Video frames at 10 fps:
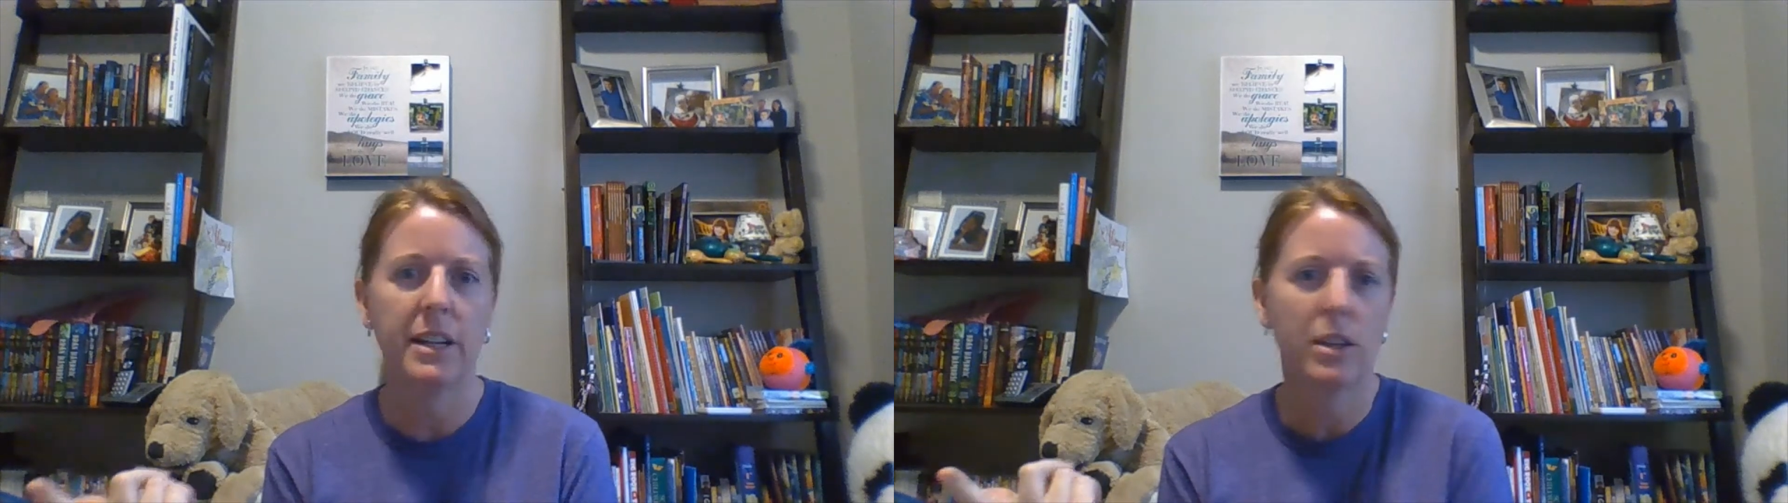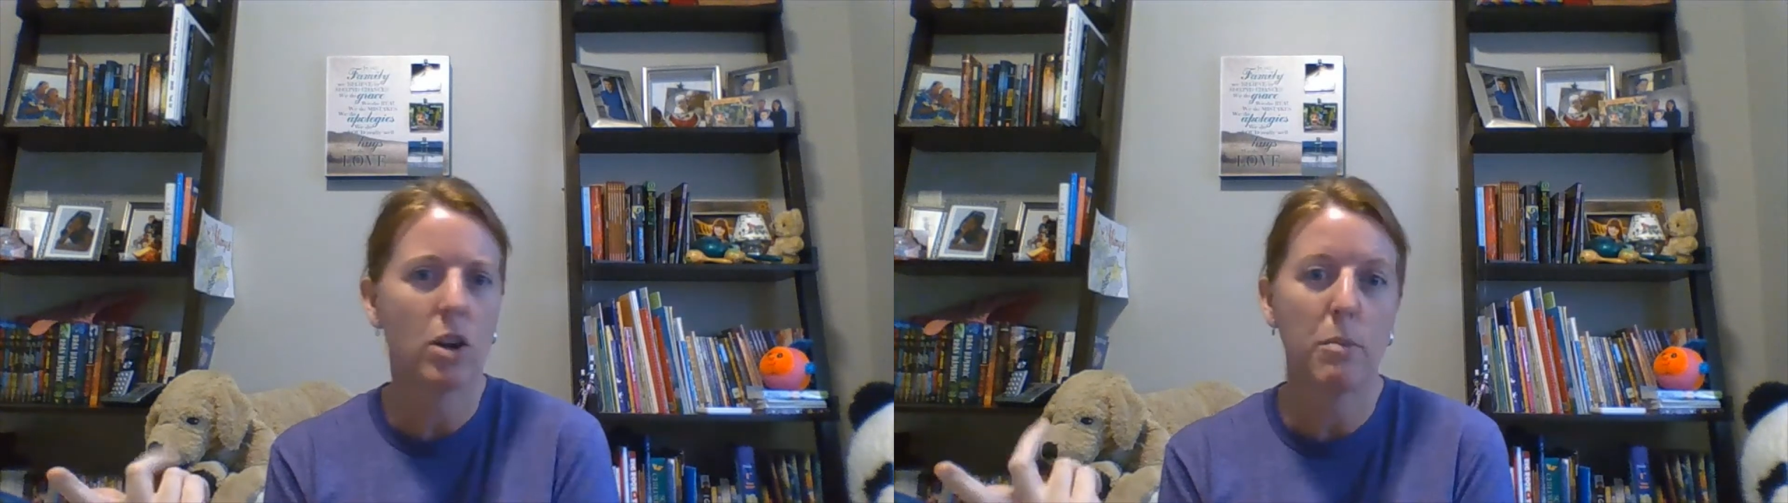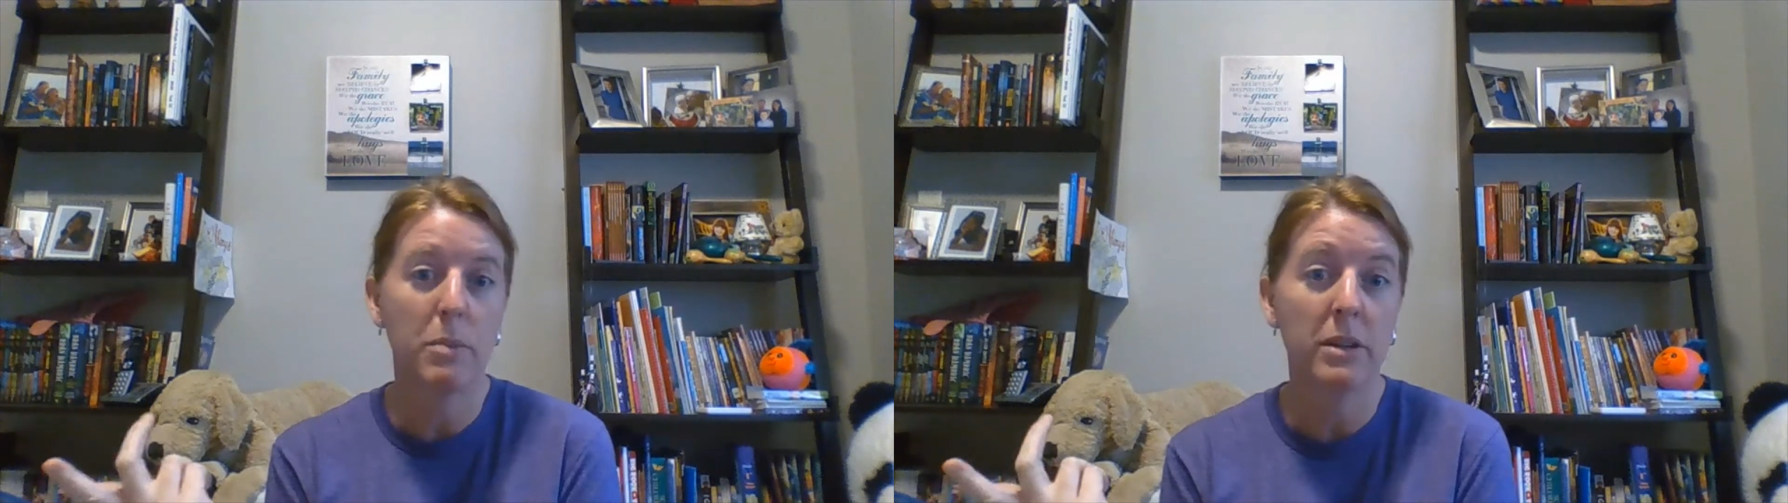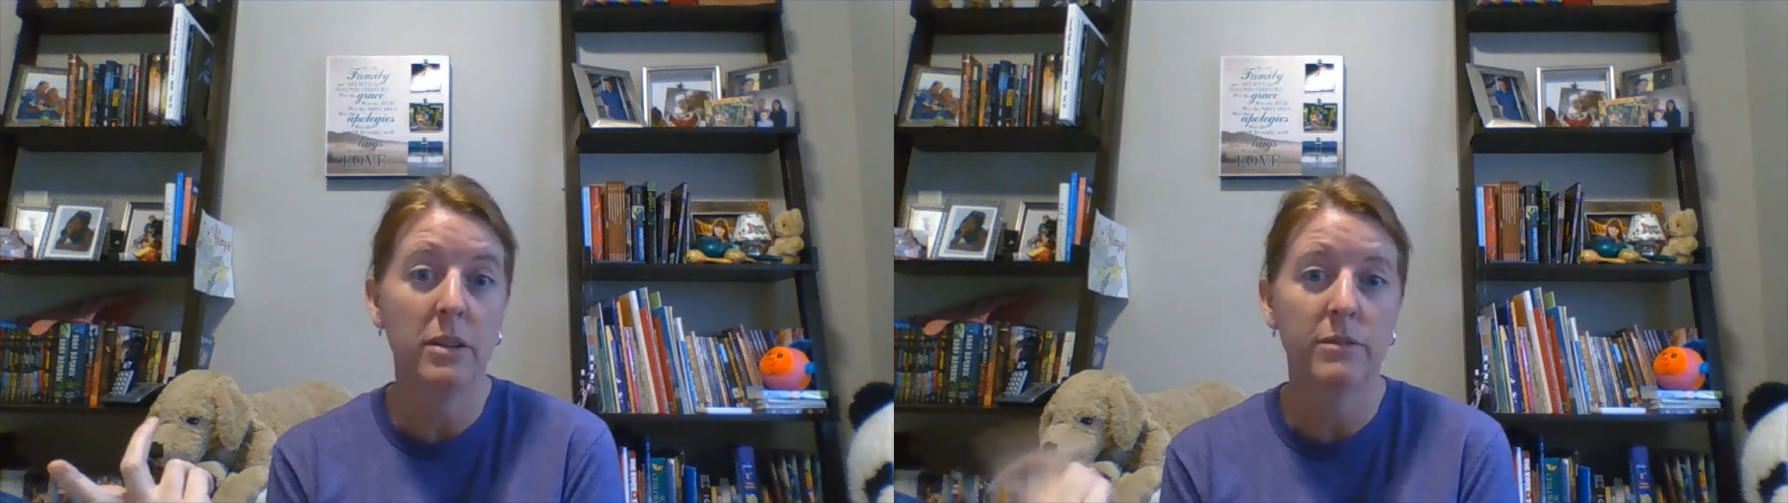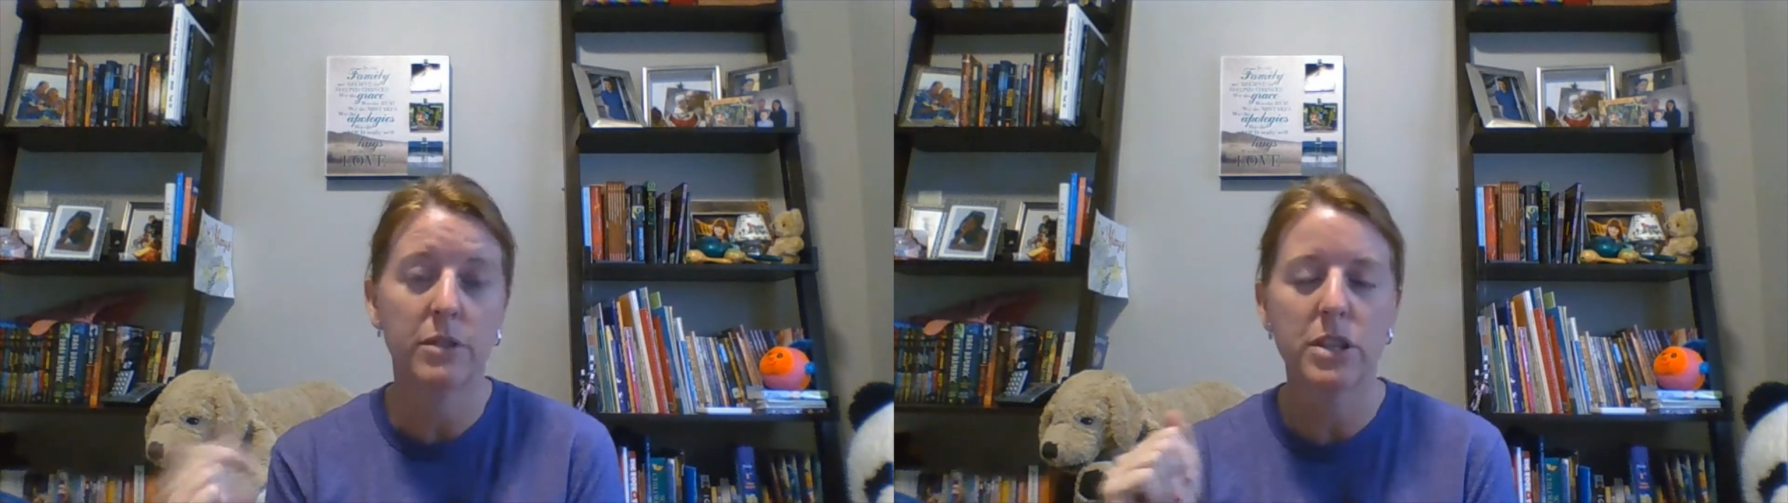at the carpet
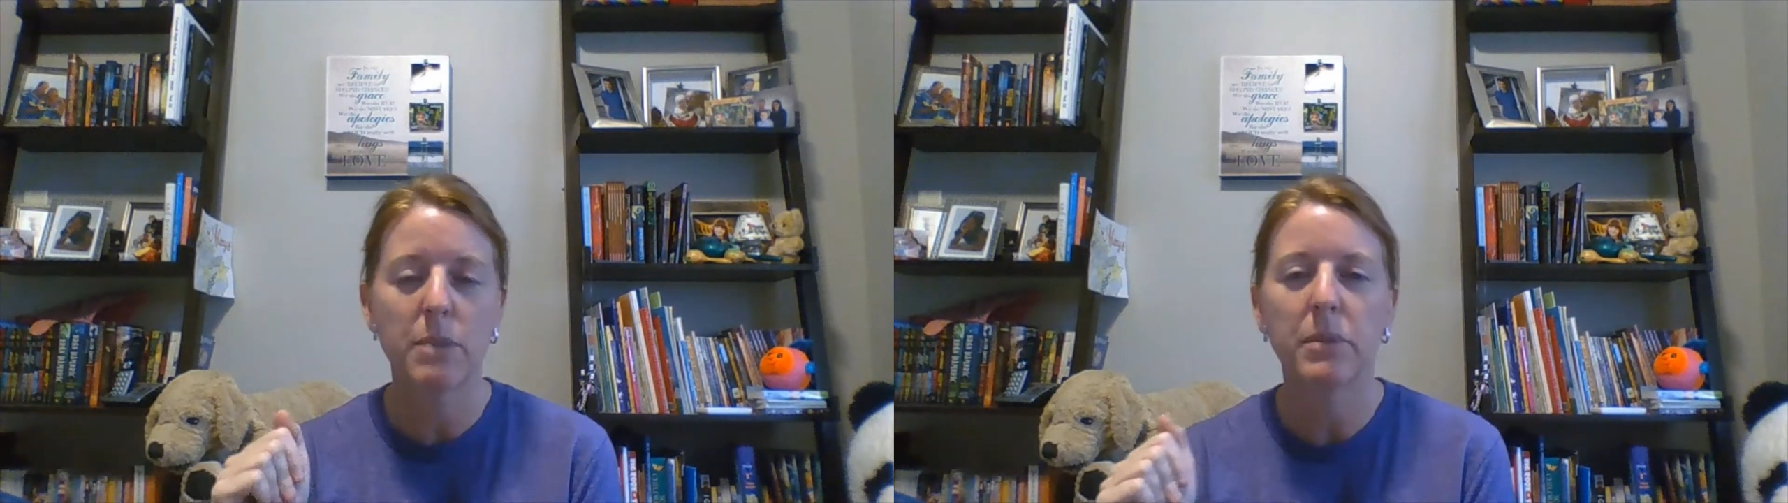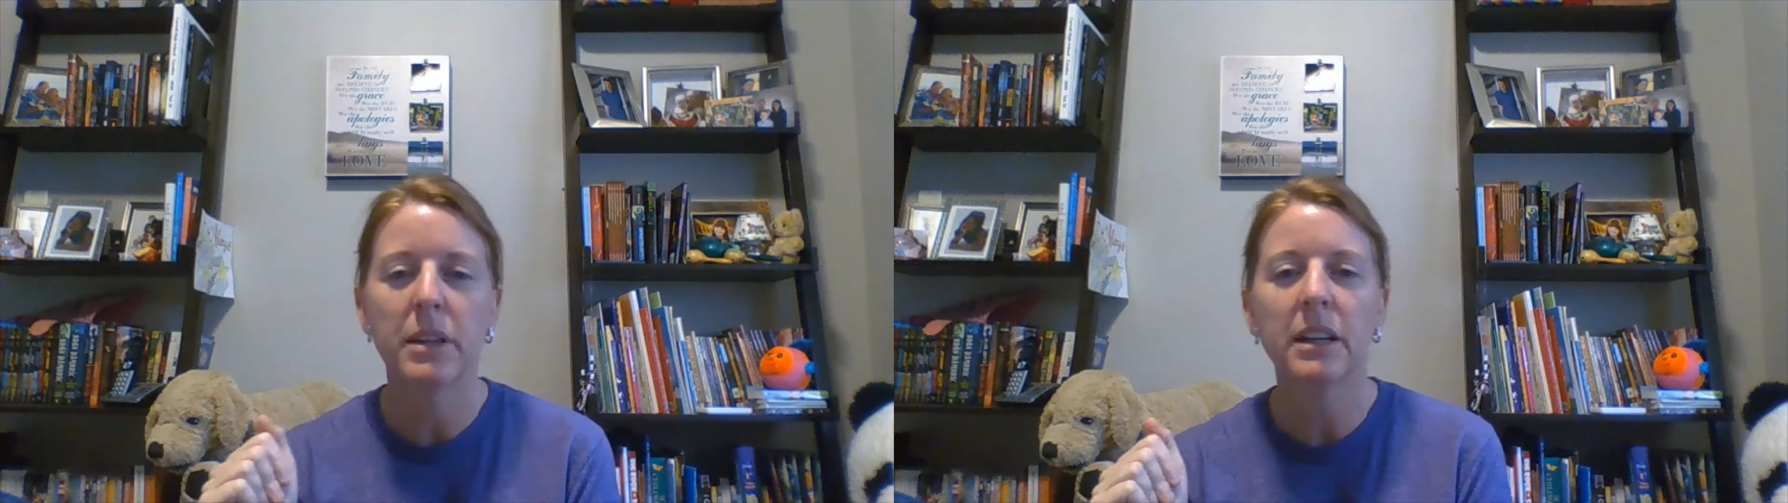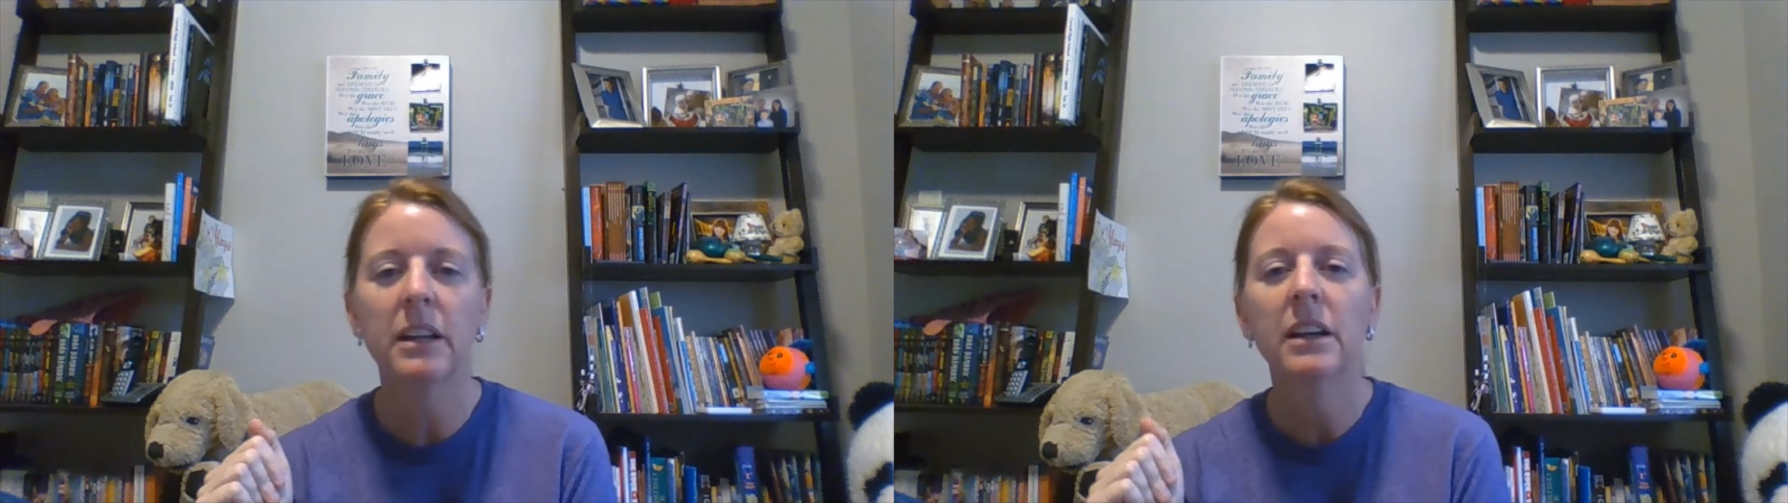for something.